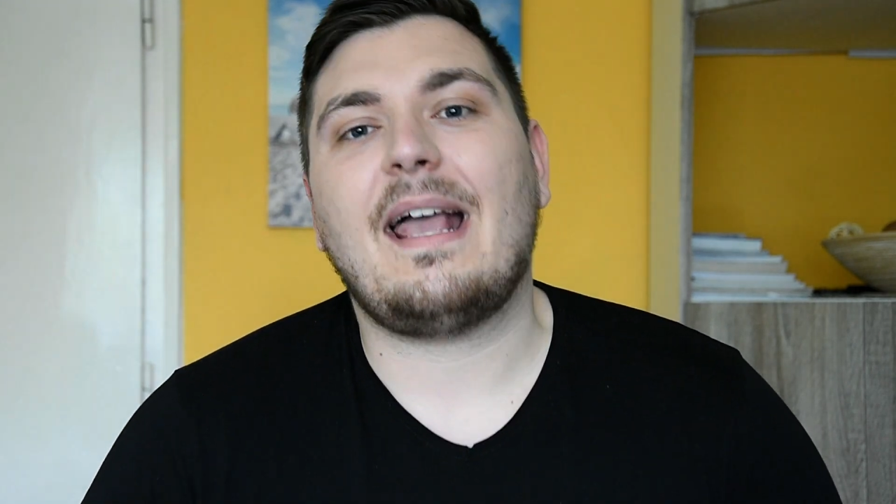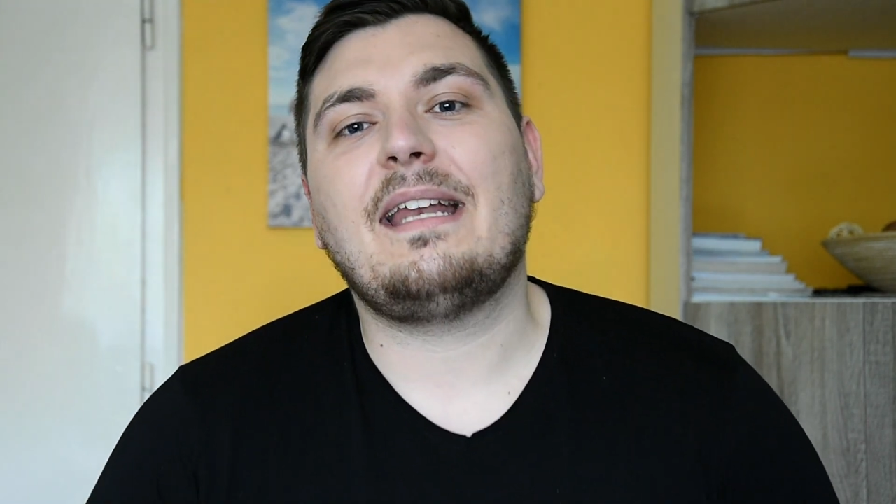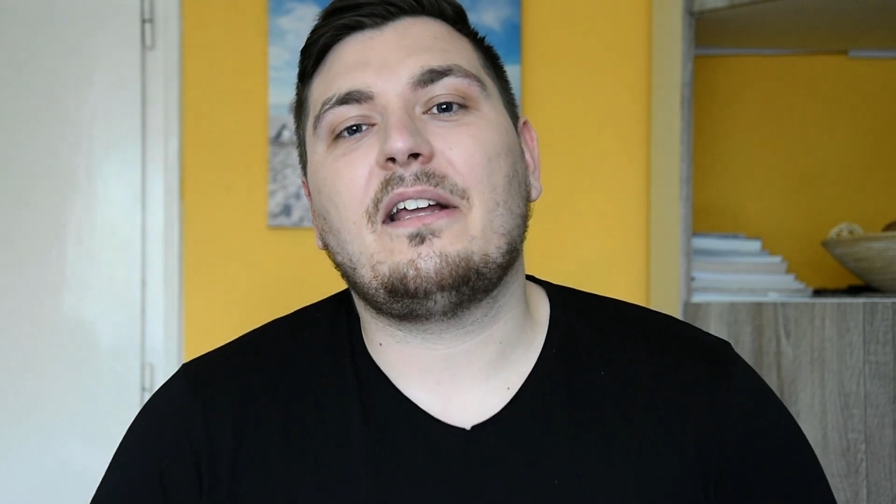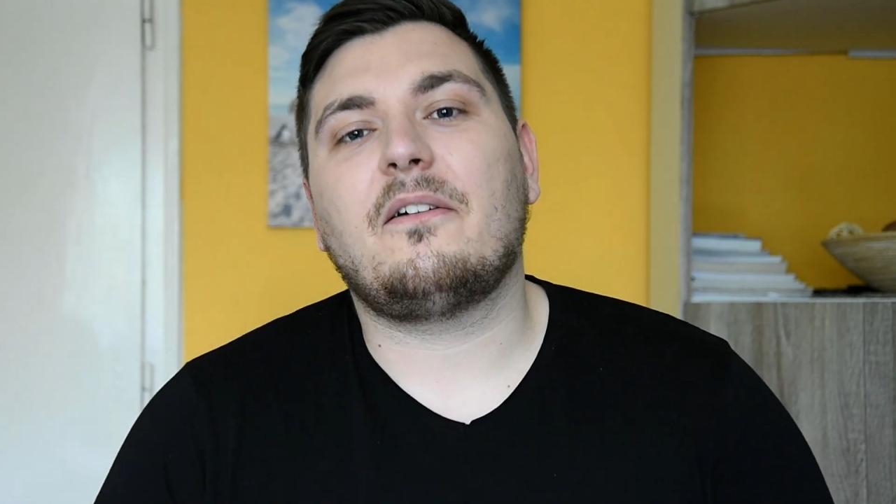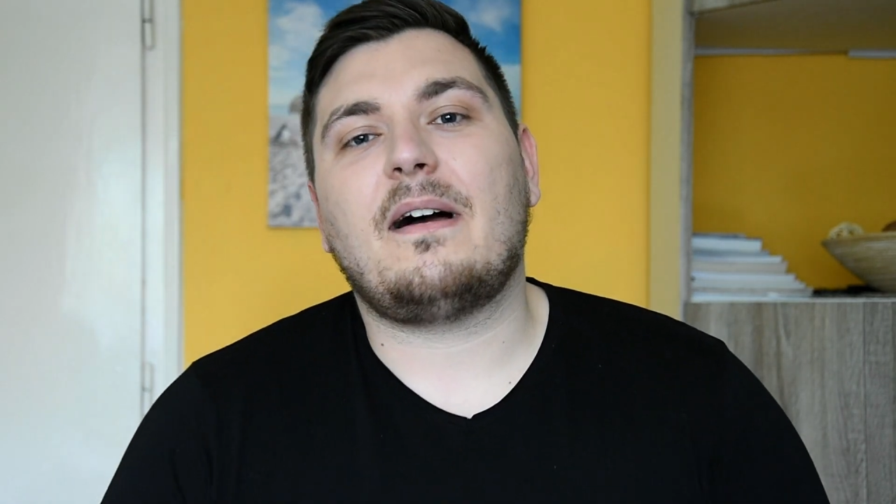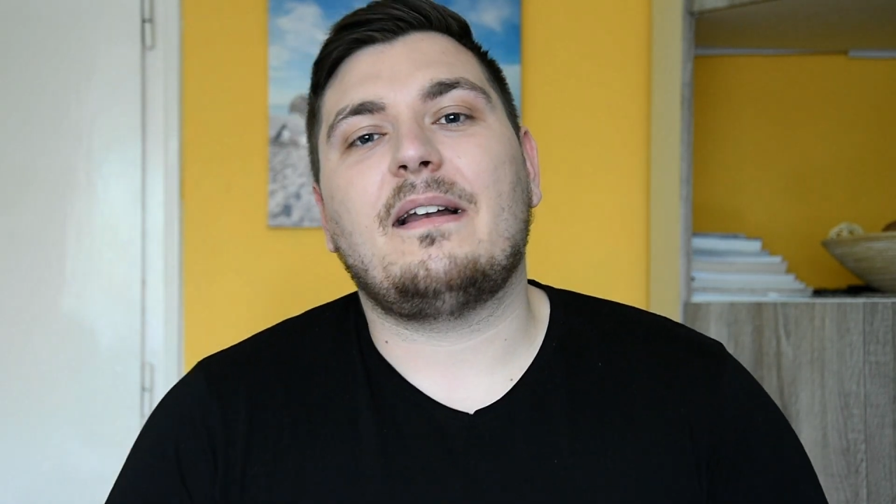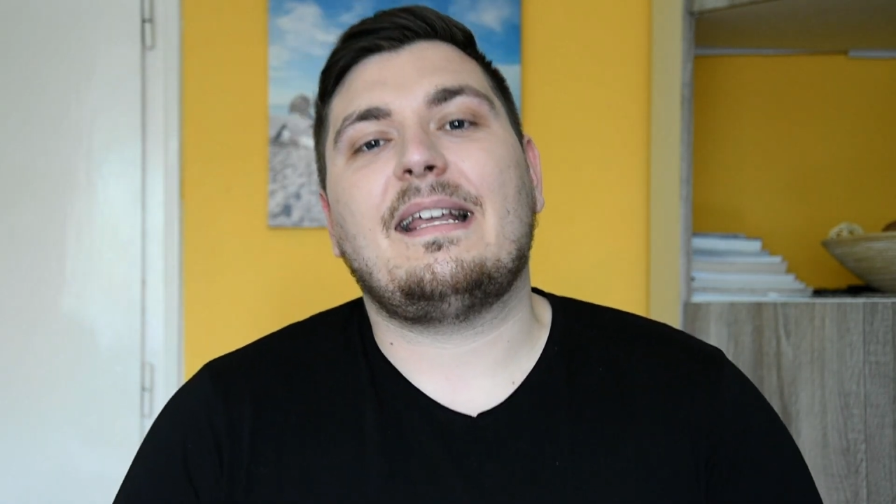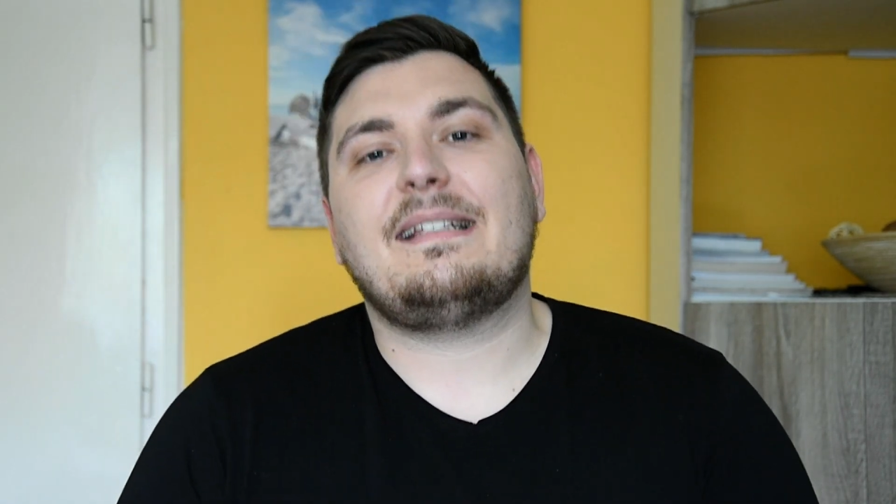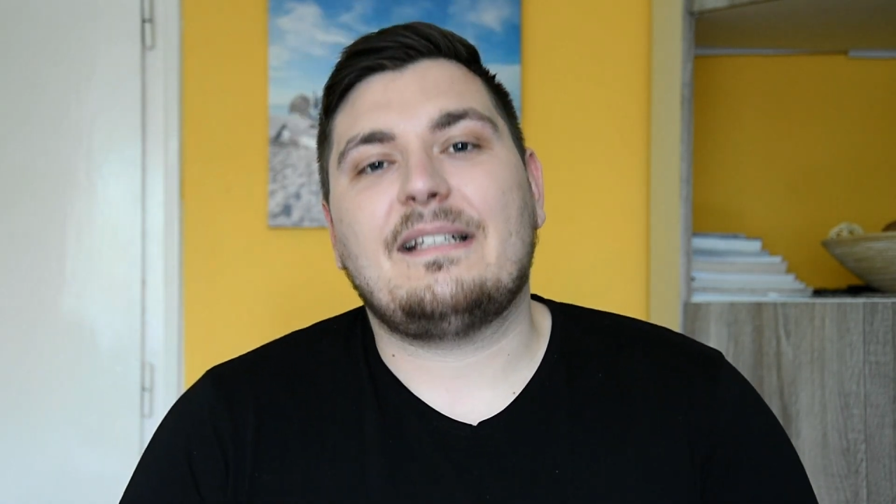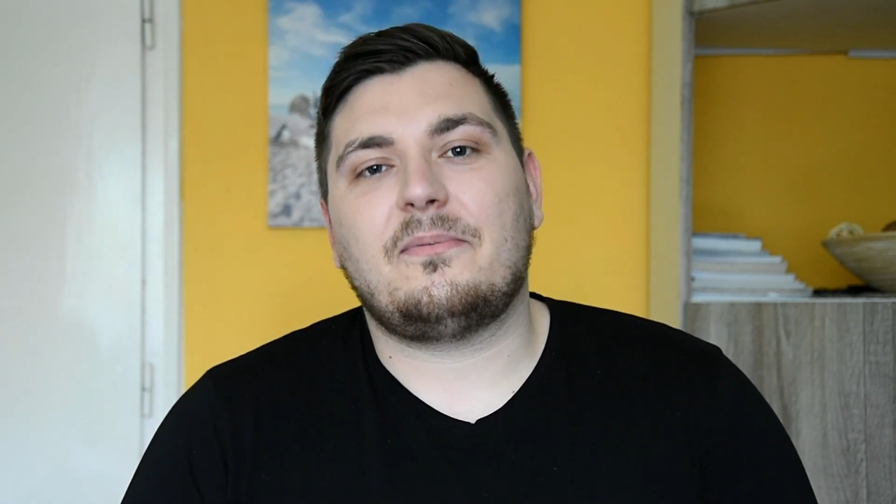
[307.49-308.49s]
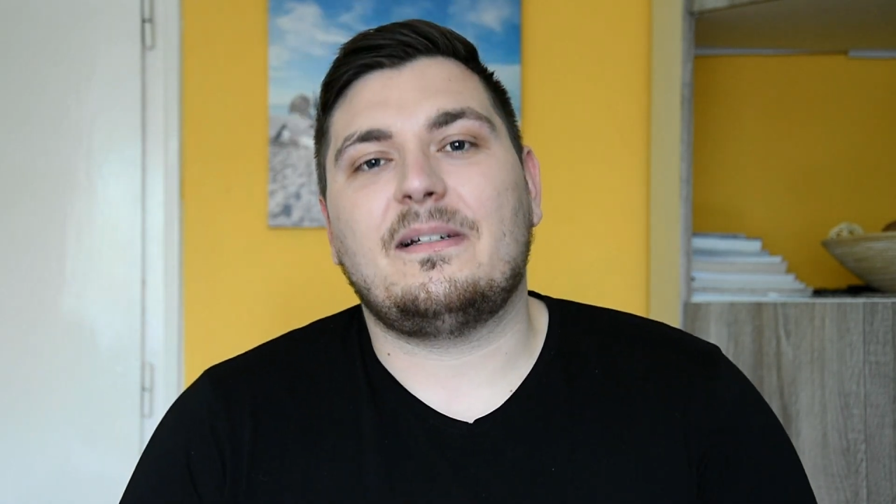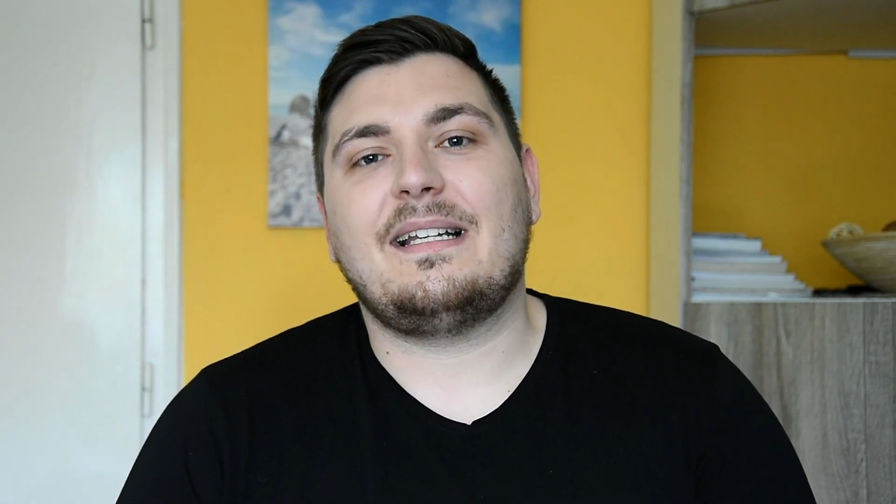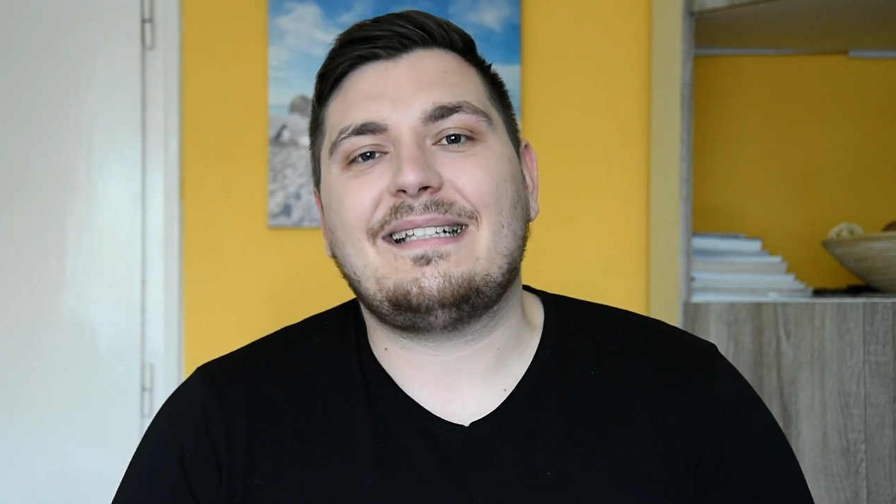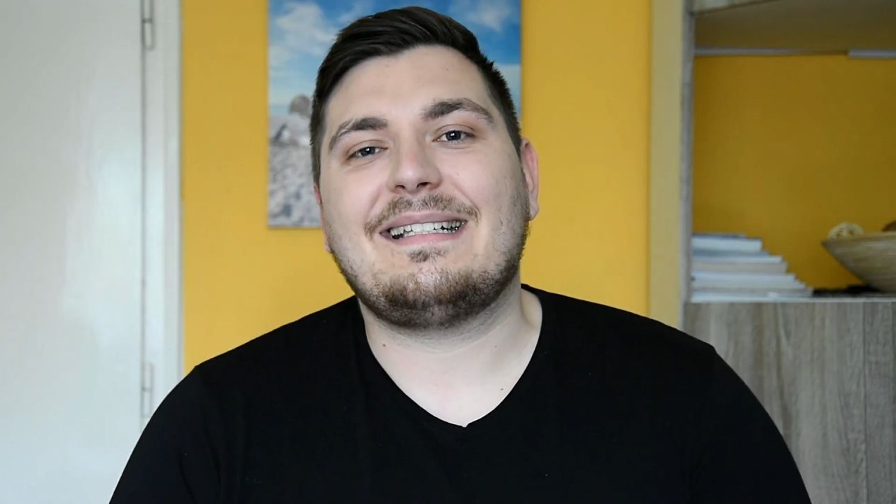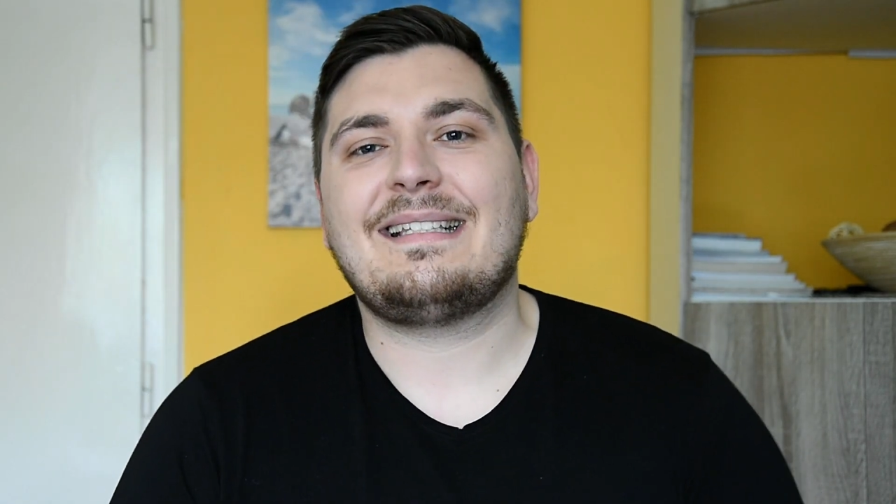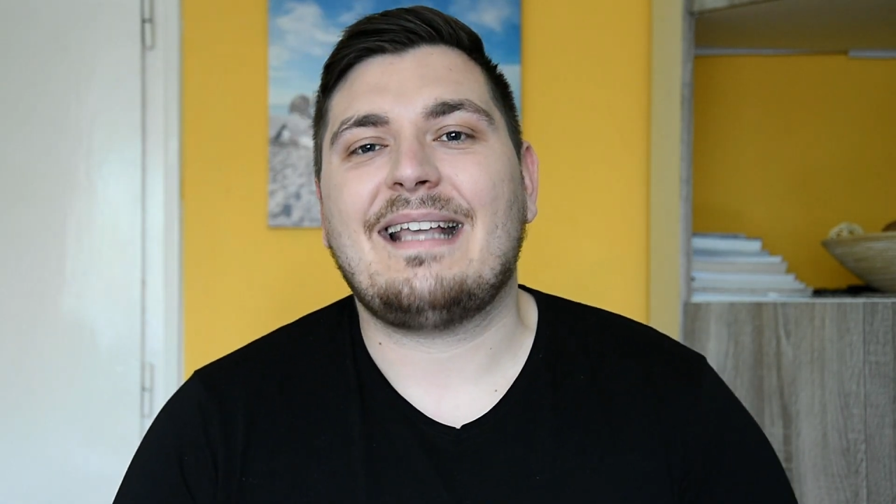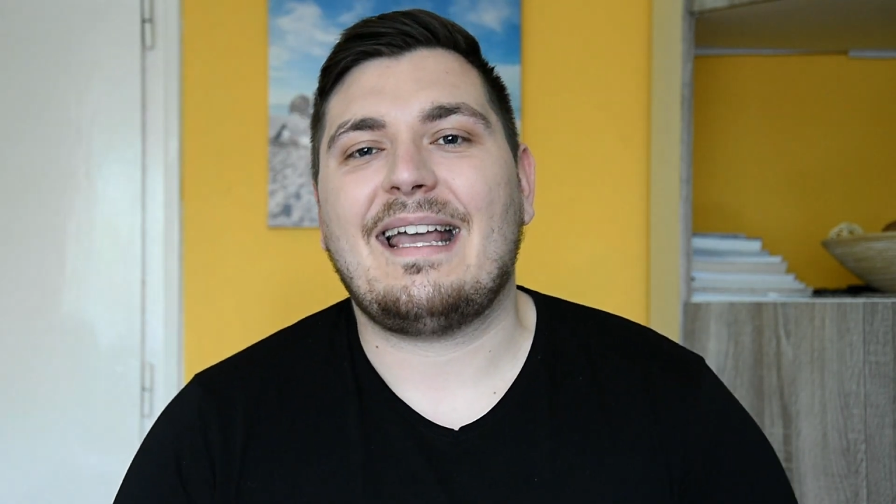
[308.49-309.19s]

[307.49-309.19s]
any of our latest releases